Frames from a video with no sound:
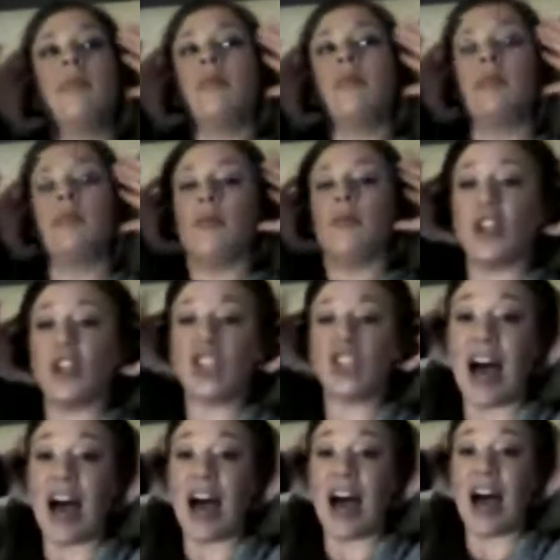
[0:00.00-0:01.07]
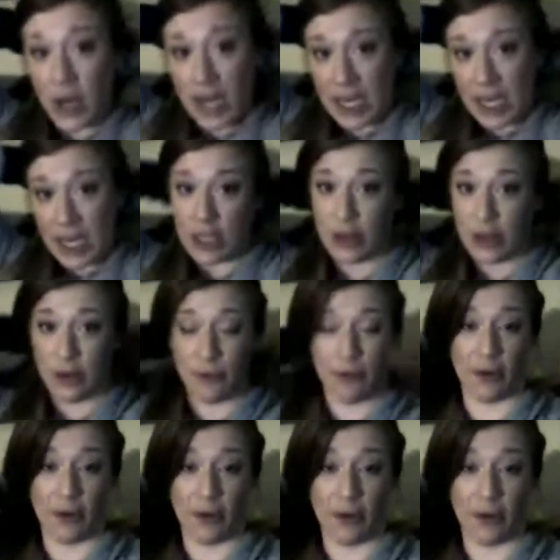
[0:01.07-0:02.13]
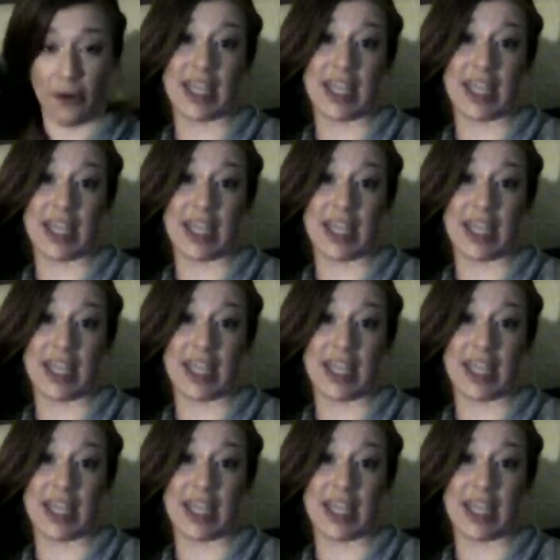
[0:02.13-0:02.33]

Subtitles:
which I've been wanting to do for like a year.